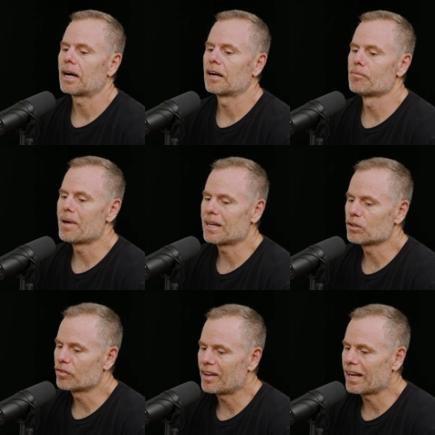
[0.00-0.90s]
I've
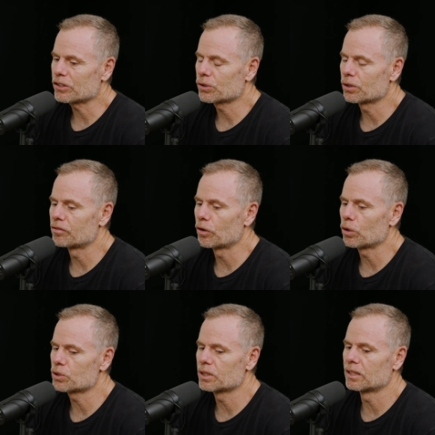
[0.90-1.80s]
manufactured
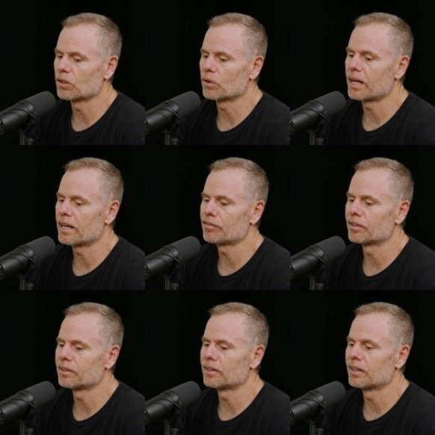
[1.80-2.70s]
adversity in their life
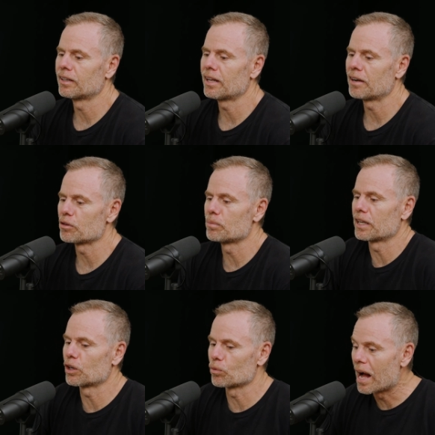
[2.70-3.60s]
and
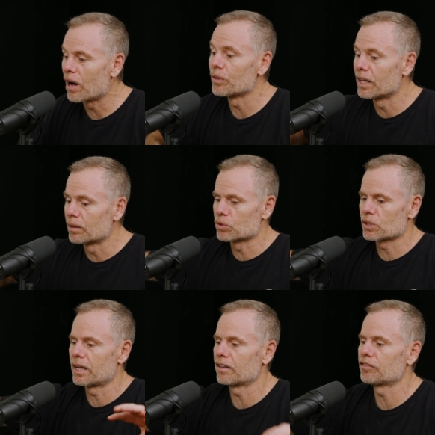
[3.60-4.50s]
everybody around them's
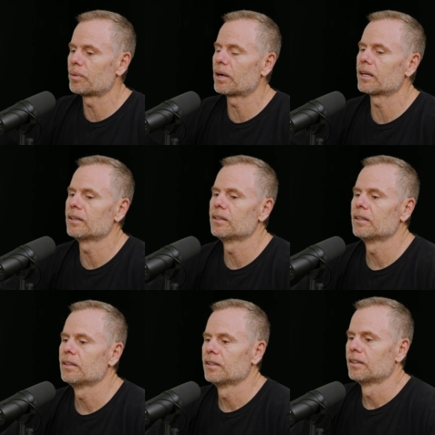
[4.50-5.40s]
life I
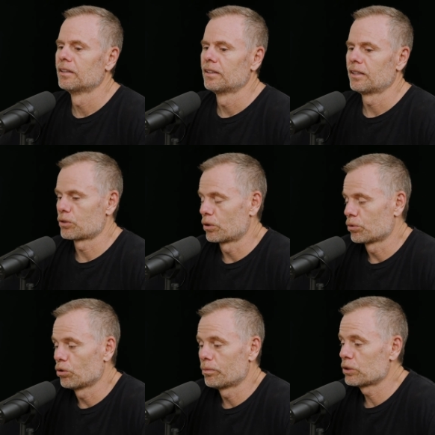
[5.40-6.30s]
was going
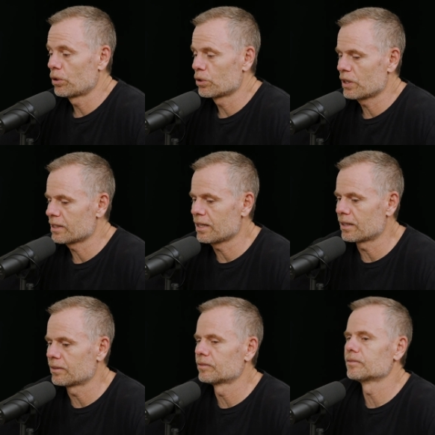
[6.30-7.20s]
through it with my daughters last
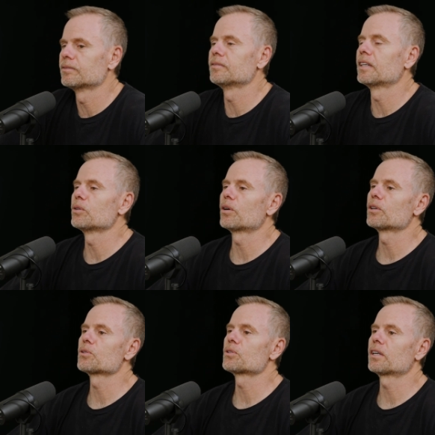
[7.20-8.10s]
night. My
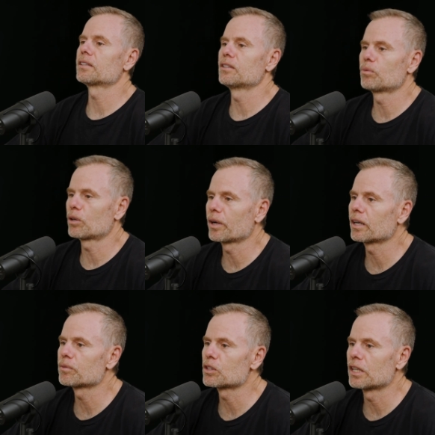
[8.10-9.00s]
daughters didn't want to
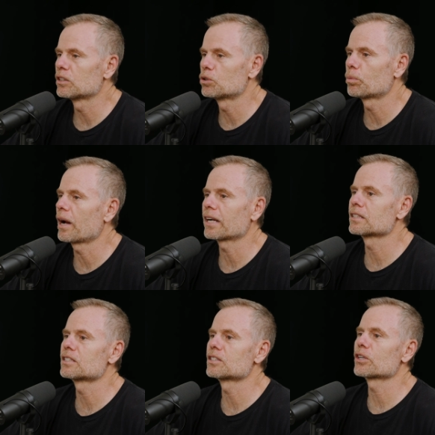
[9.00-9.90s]
wake up. They did two
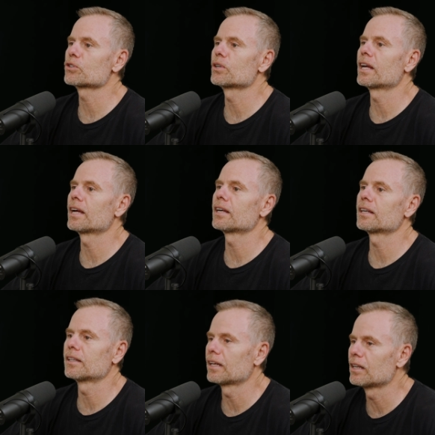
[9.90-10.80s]
practices
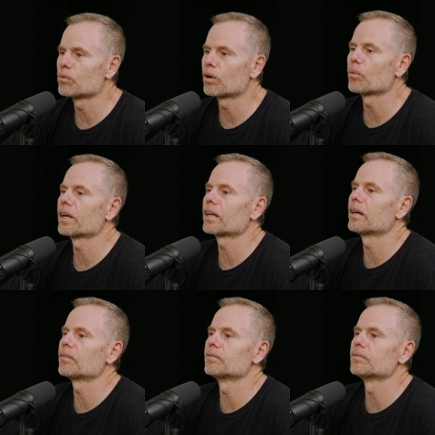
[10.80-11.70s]
yesterday and they didn't want to wake
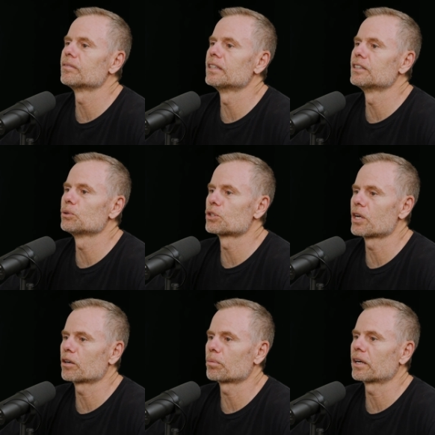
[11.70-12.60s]
up and do
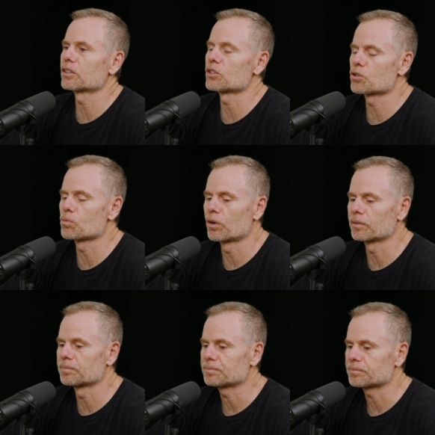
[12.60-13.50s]
soccer practice this morning.